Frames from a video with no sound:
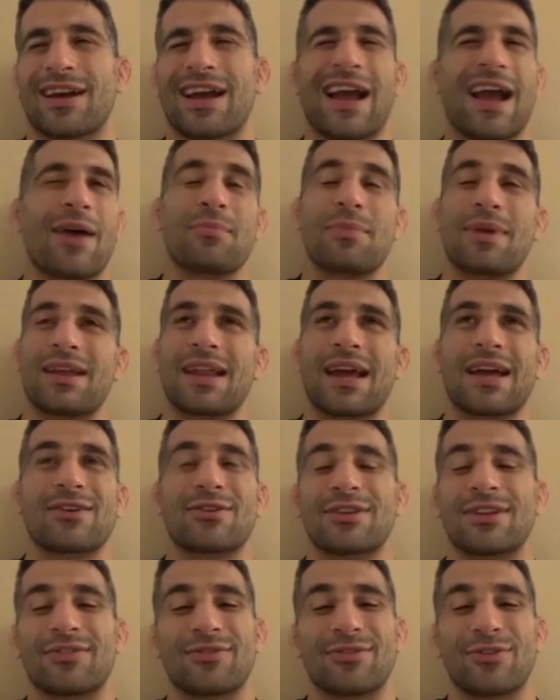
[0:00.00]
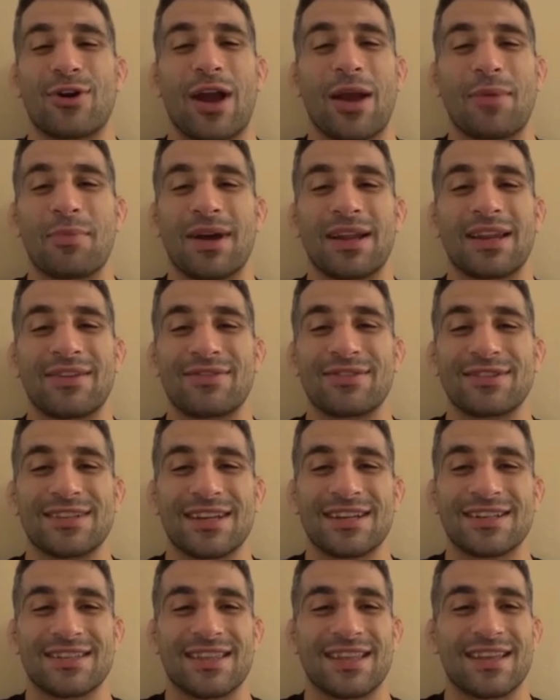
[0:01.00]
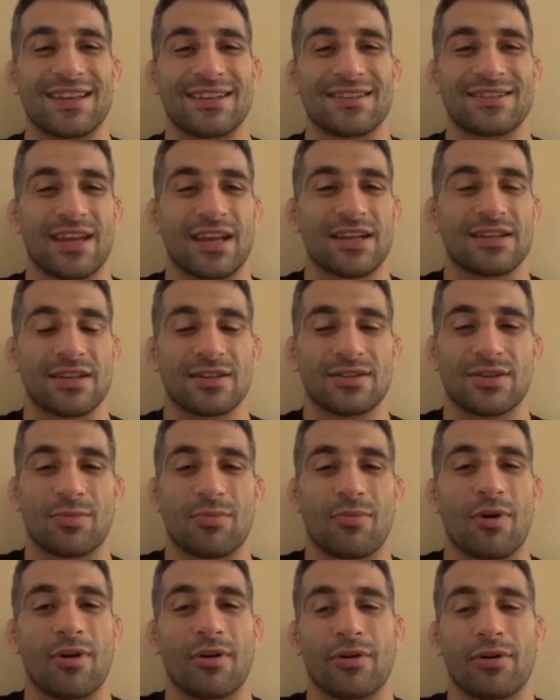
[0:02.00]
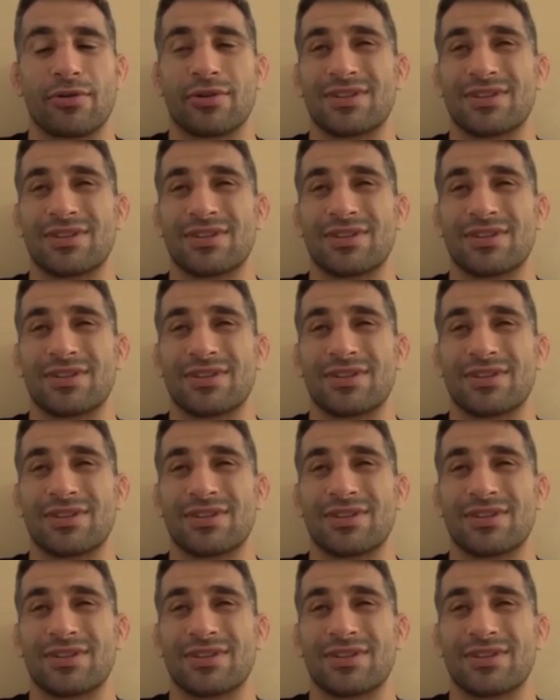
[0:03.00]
Ah, man, I don't even know. I might even change it tomorrow.